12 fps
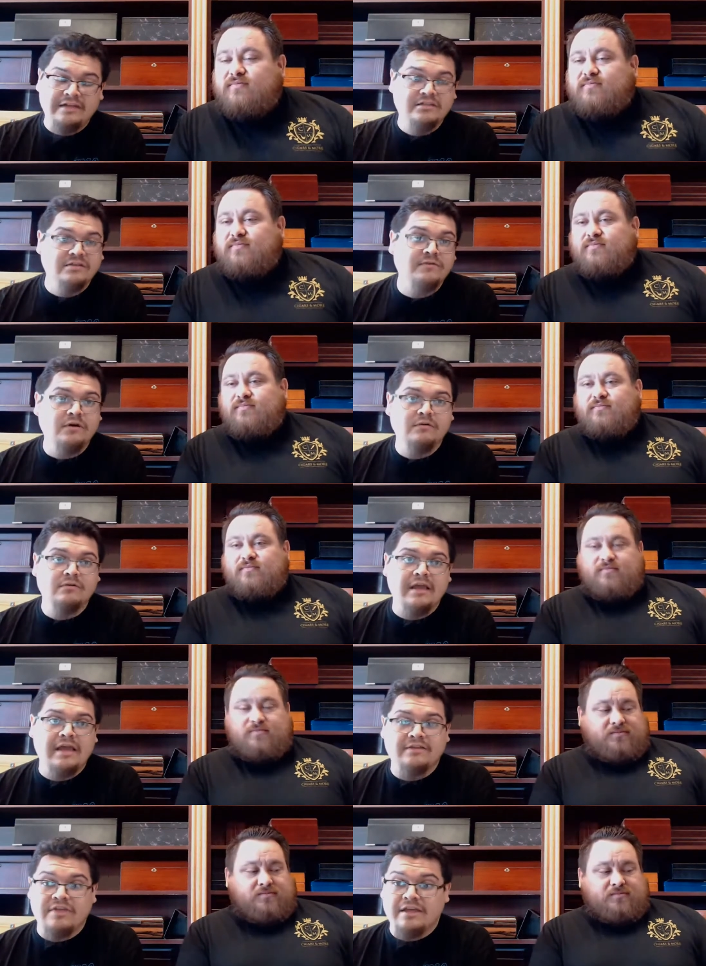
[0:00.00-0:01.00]
Speaker 1: like to vote,
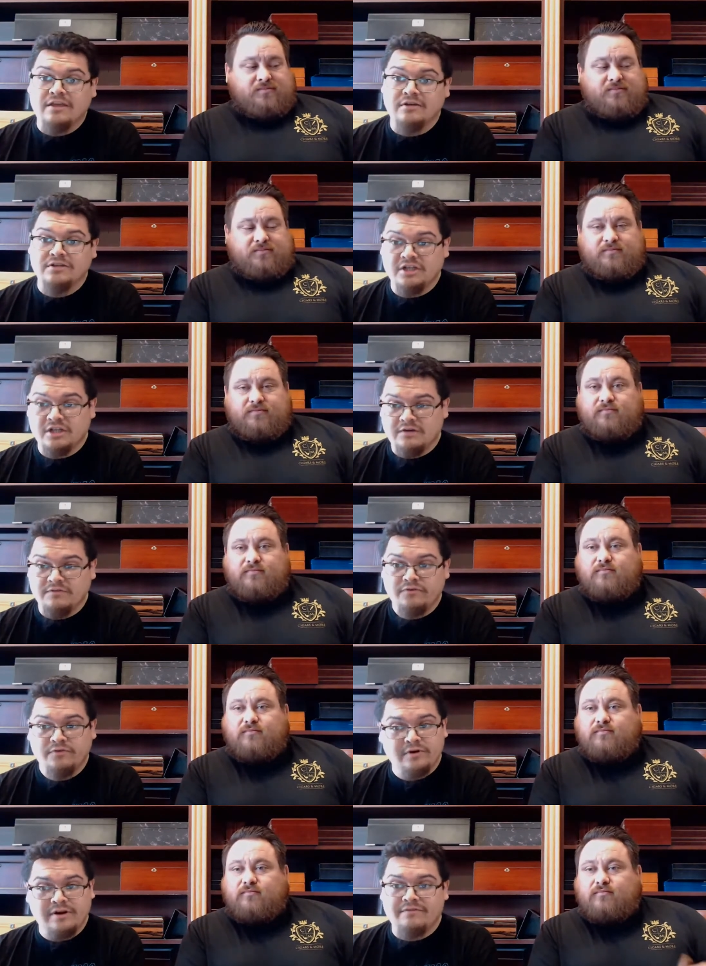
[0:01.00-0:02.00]
and thank you, Angelica, for
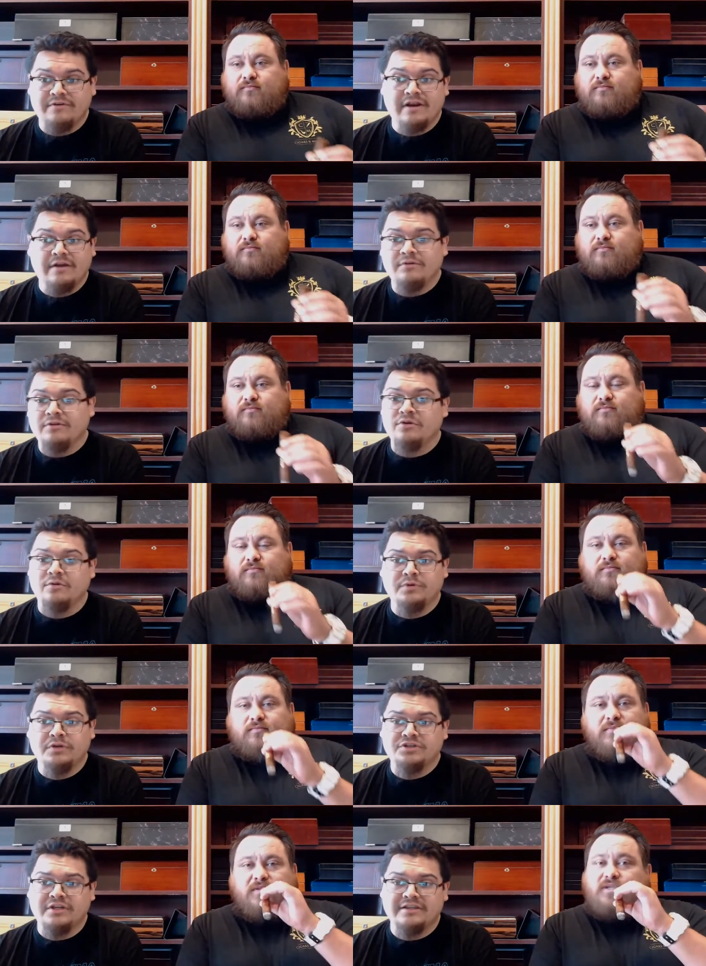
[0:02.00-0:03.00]
voting every day. I really do
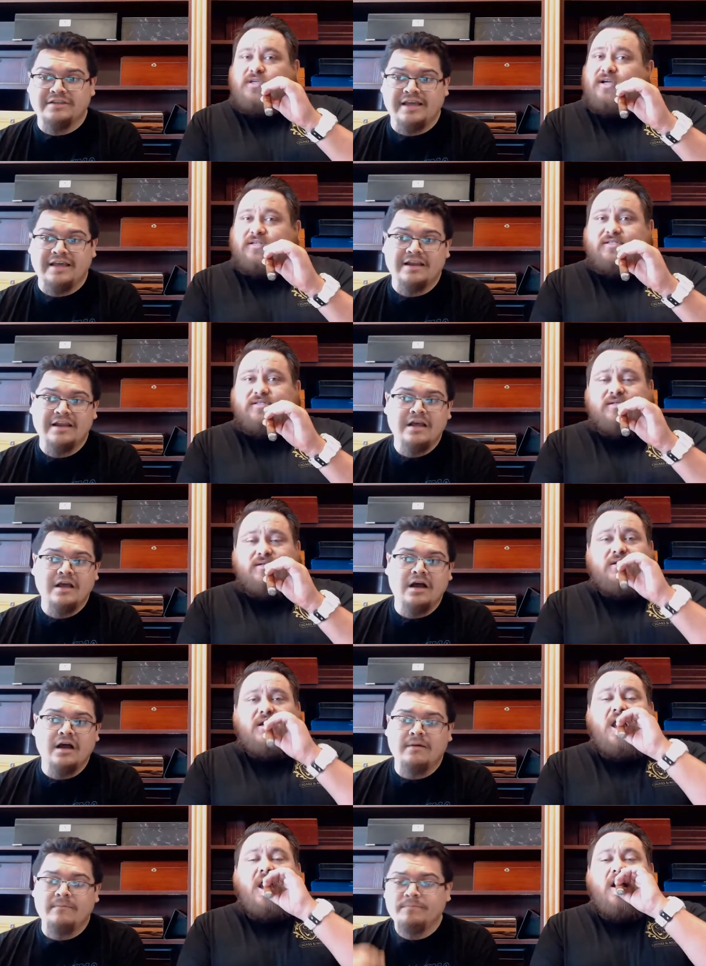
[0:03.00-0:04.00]
appreciate yes.
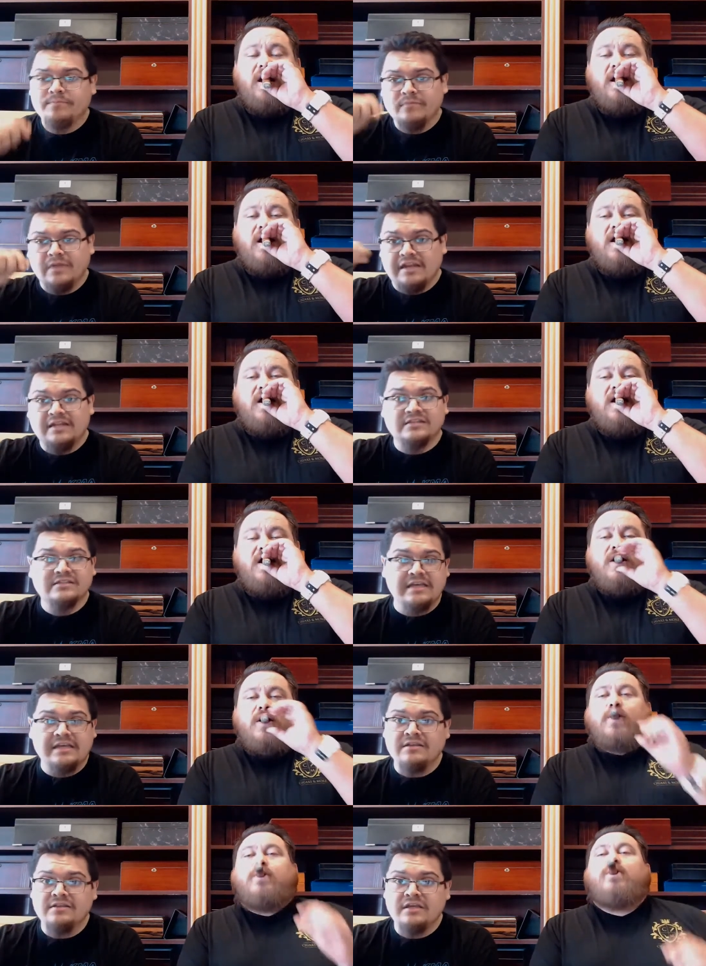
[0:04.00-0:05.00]
Um, it is
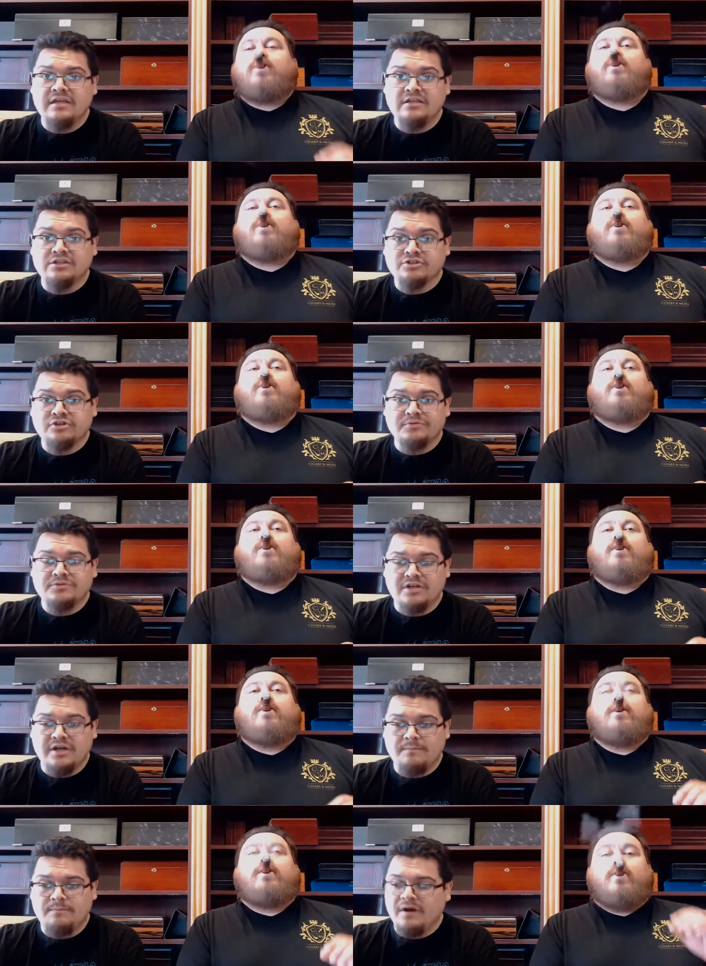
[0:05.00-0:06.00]
in the description
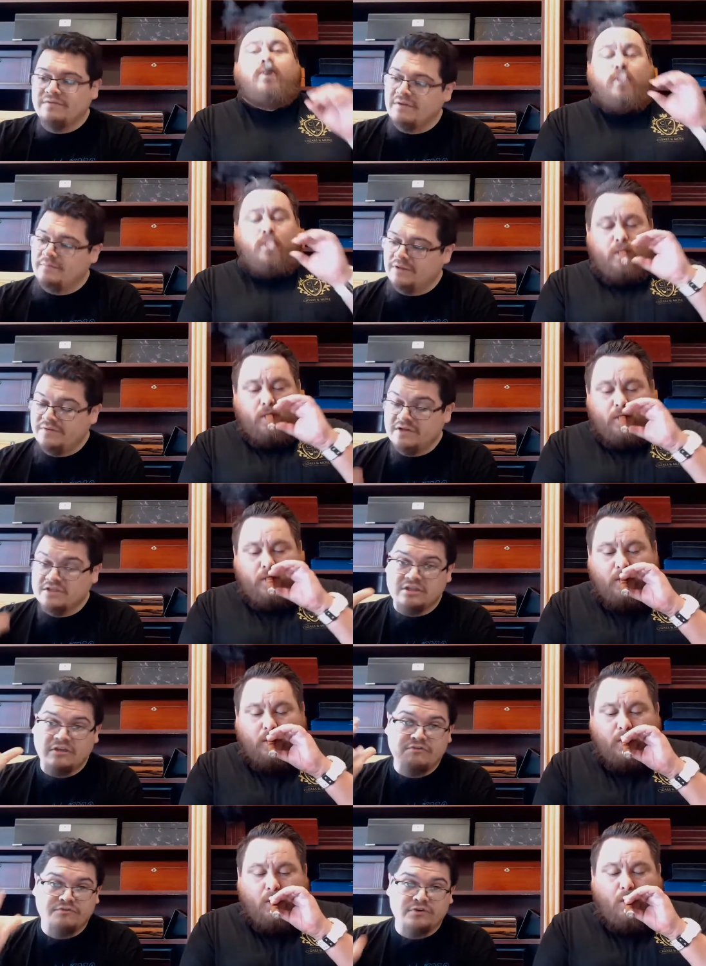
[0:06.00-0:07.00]
above. I believe it is
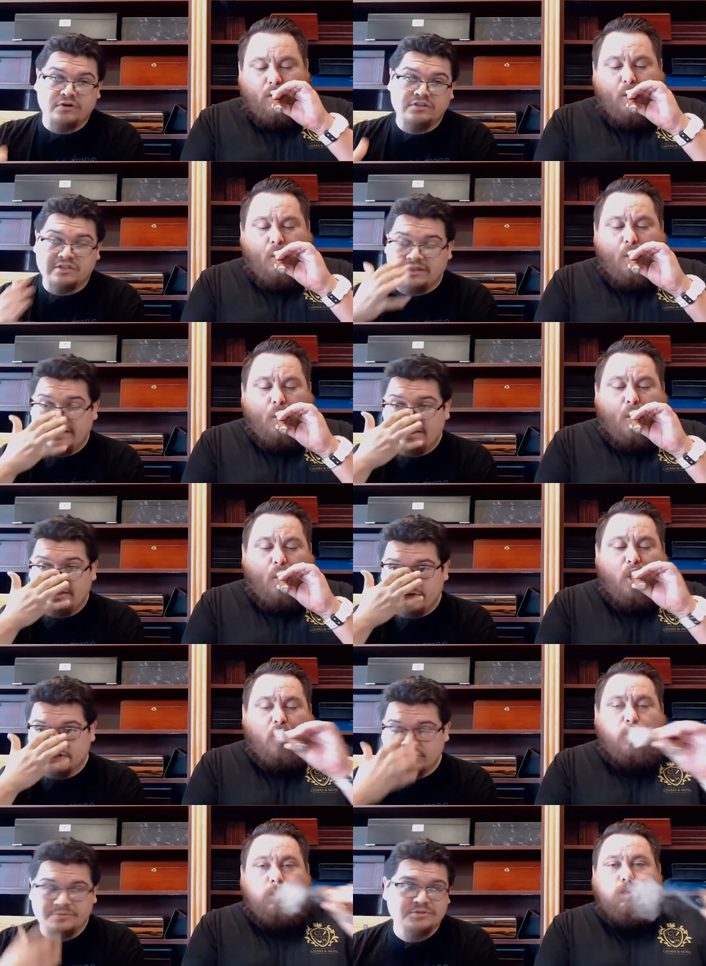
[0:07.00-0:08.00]
the first link in the
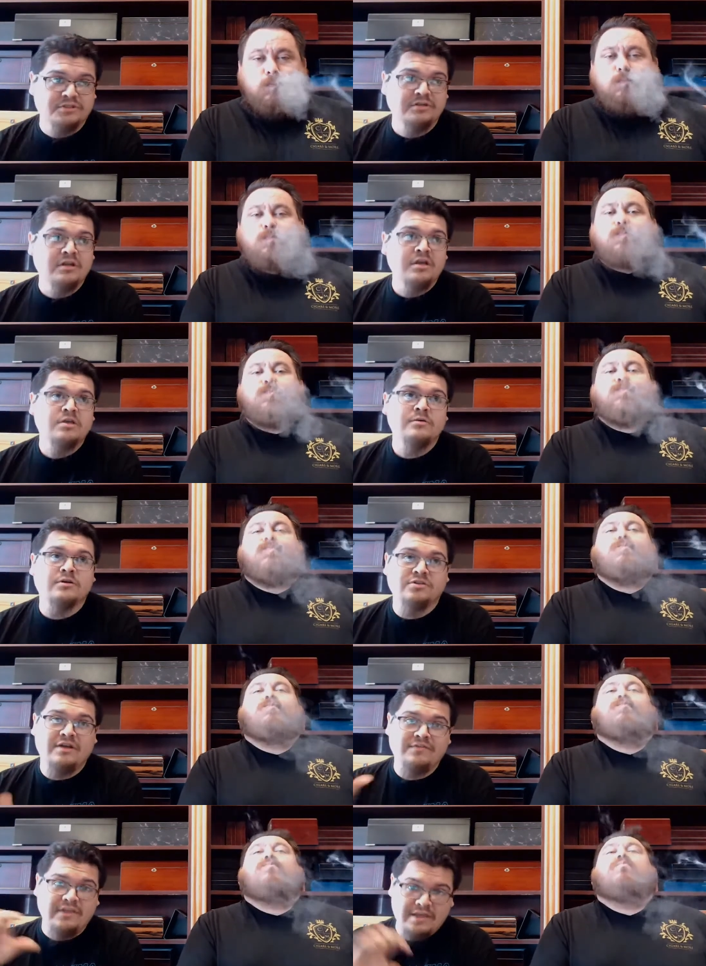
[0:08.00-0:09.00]
description. You
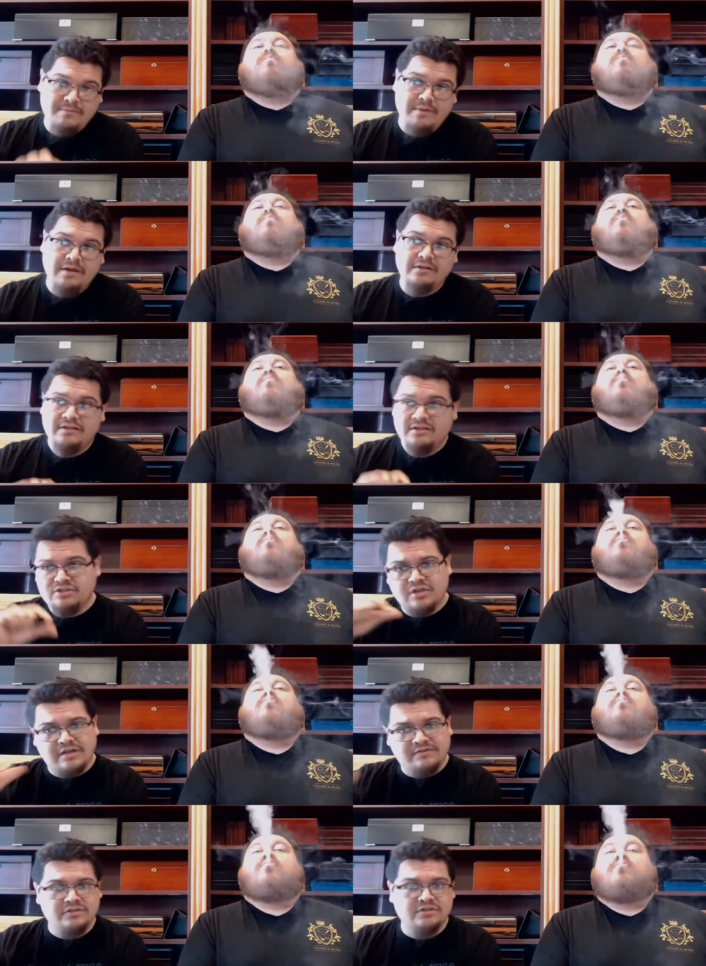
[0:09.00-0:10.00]
also have the email list. You
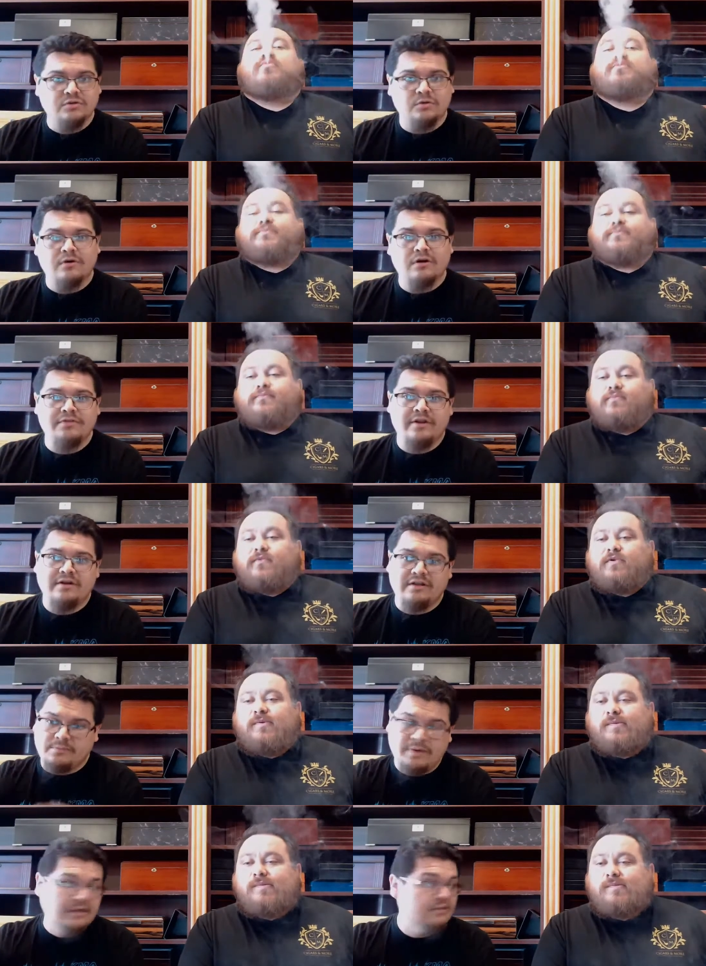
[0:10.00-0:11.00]
have the store on there. You get
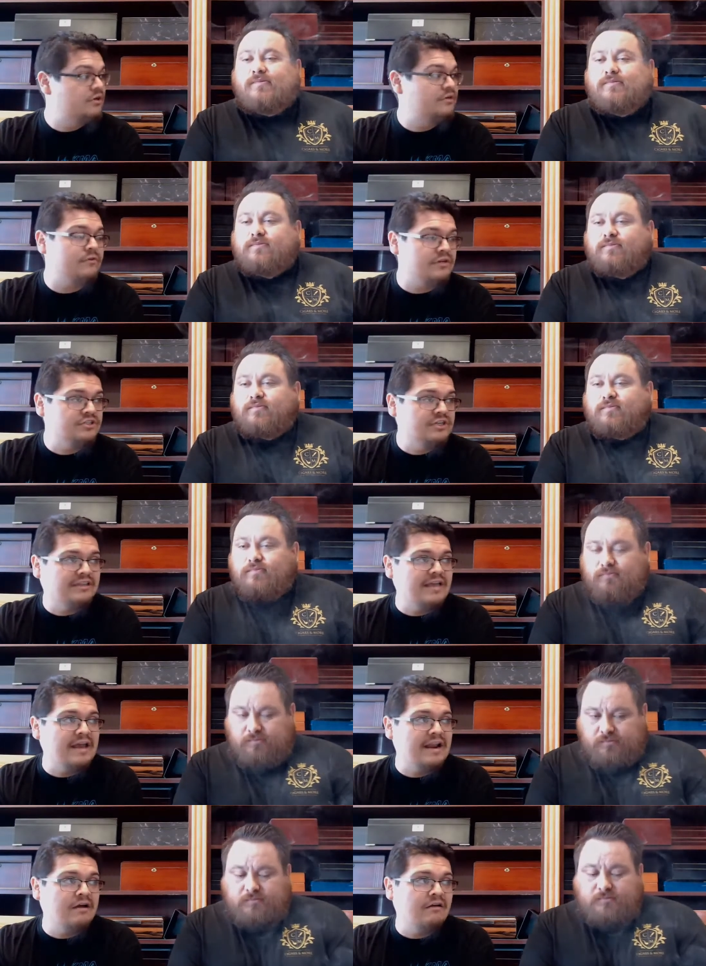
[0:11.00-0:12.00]
the Patreon if you want to check
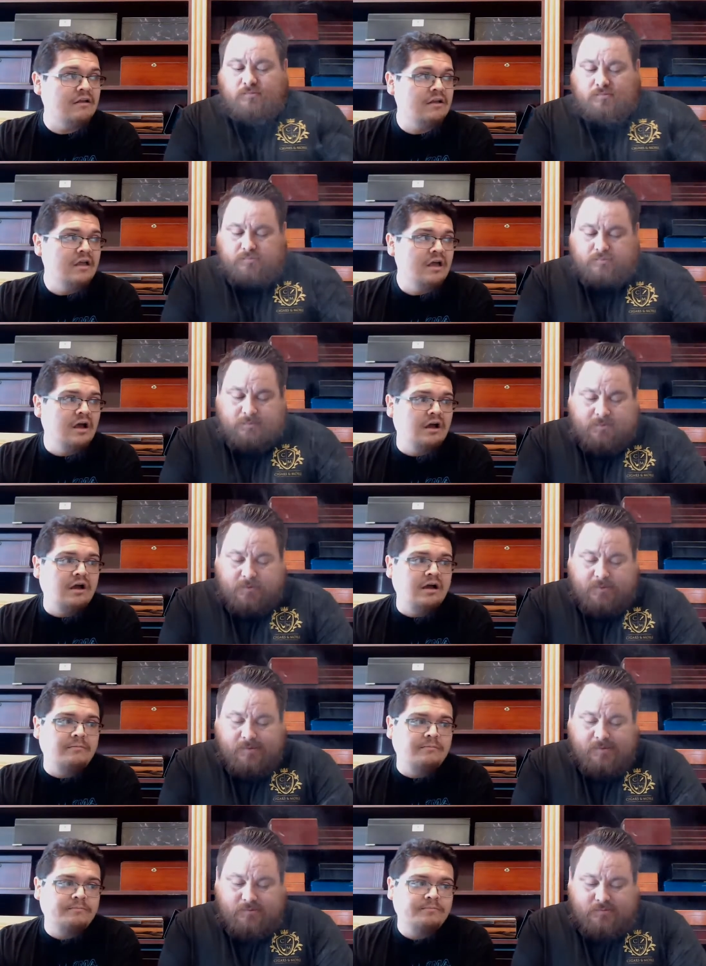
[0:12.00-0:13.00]
that out.
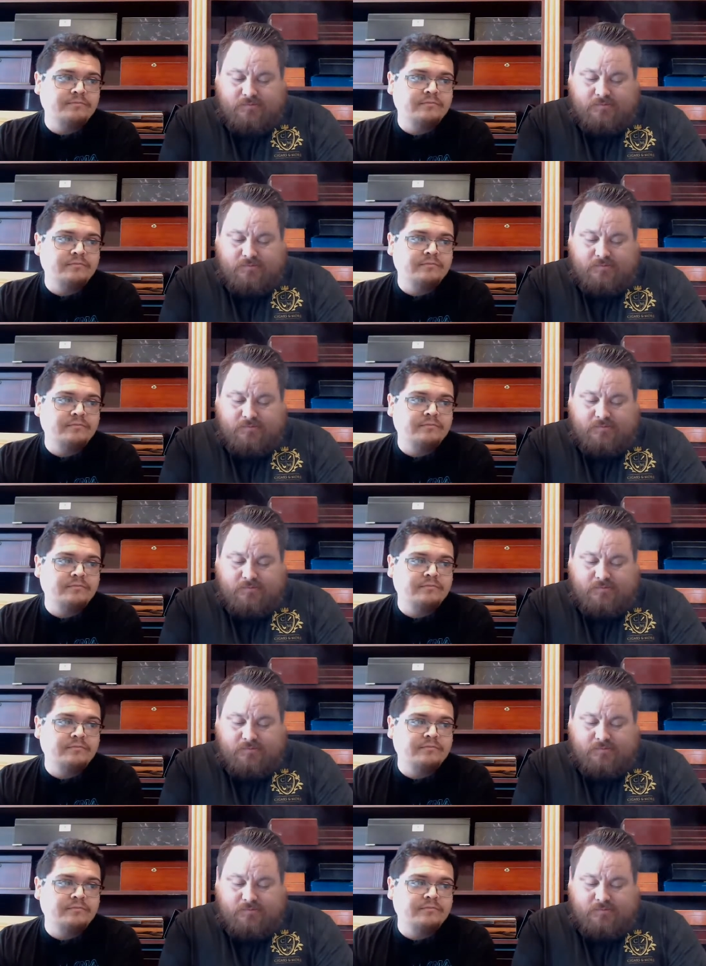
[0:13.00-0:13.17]
Um,